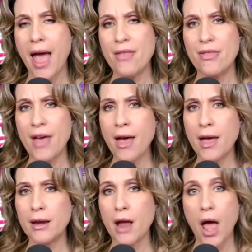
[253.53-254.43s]
And
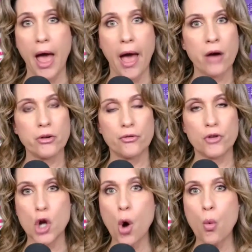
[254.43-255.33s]
then out of
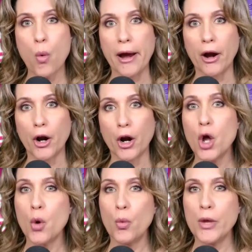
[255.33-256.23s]
nowhere,
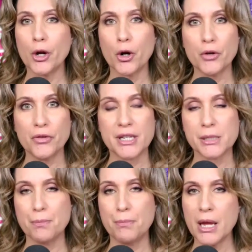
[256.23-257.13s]
we heard
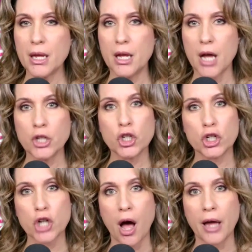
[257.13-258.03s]
this big
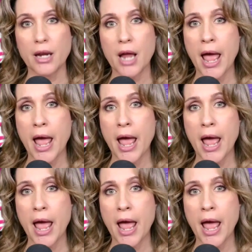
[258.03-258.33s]
gunshot.